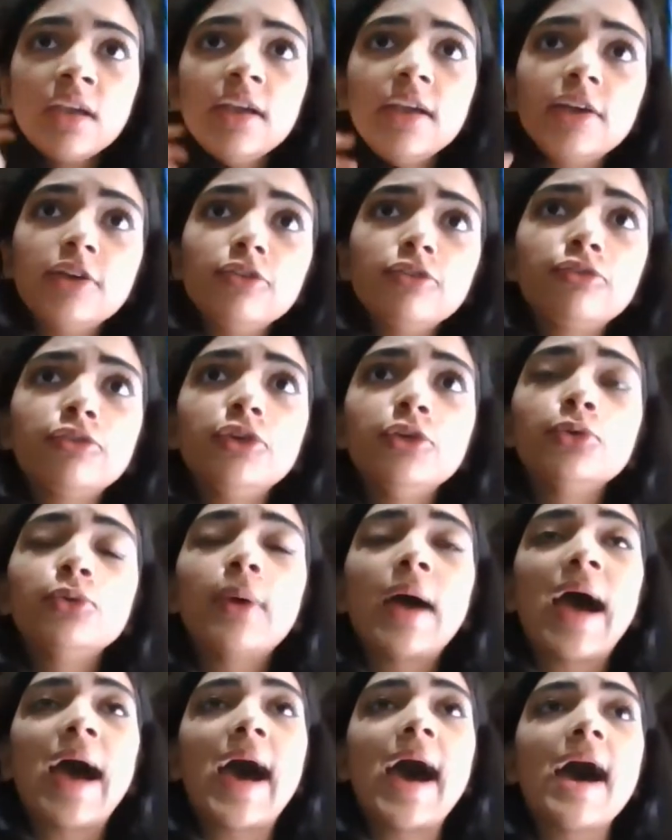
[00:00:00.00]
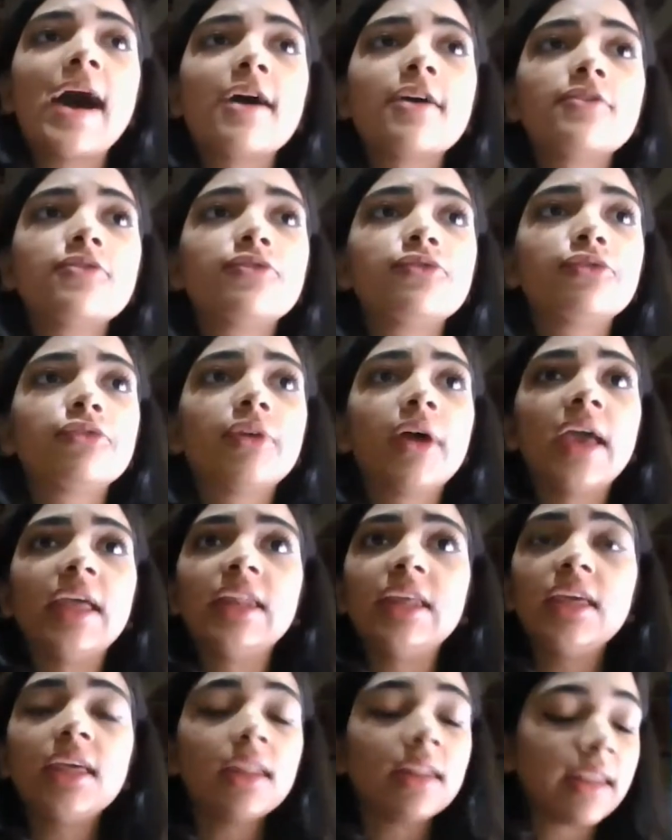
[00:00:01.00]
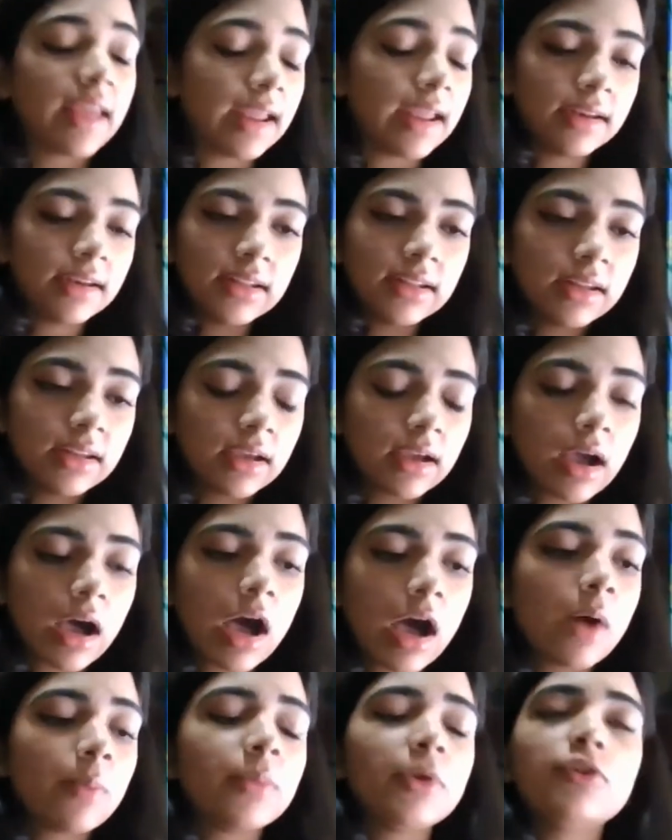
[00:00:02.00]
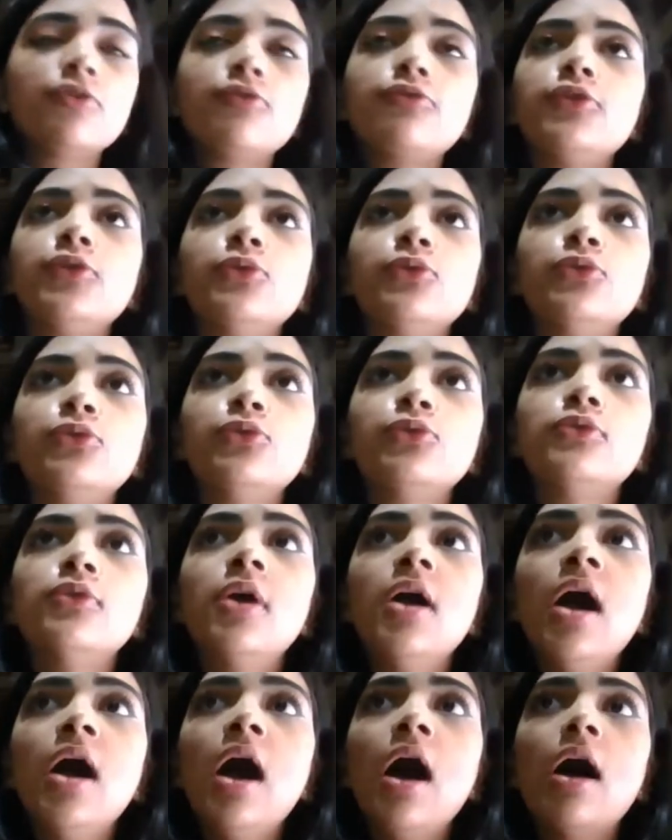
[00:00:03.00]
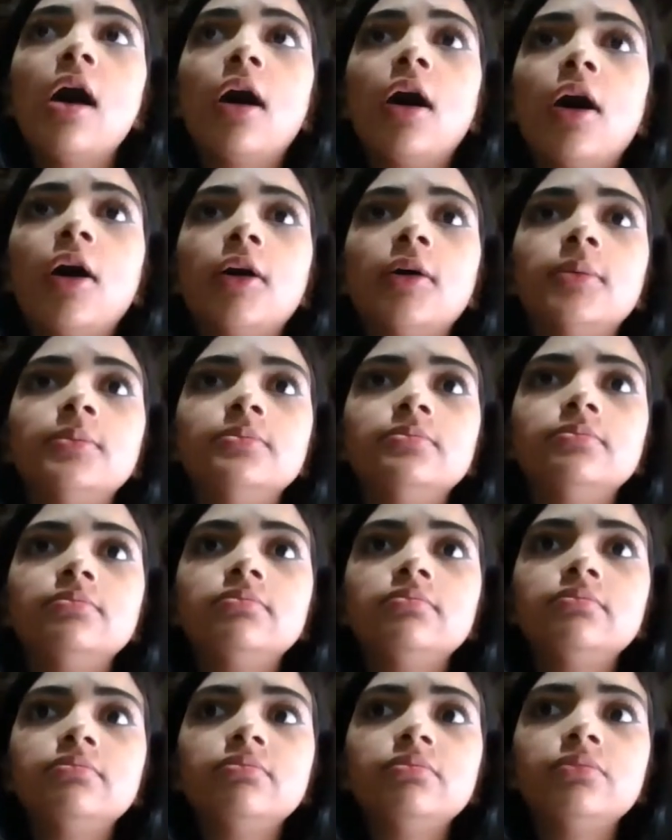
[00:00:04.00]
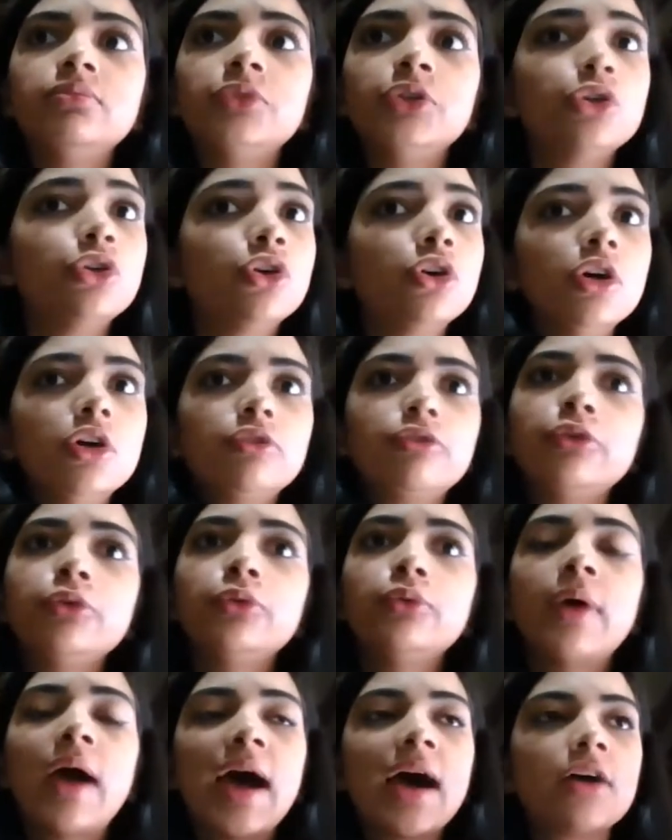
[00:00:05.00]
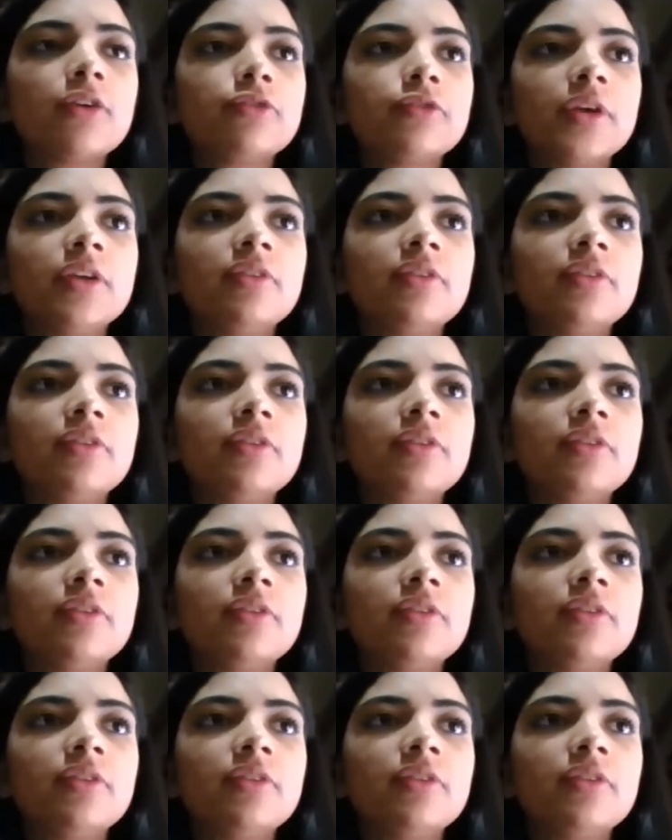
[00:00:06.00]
if you have any rent income, if you if you have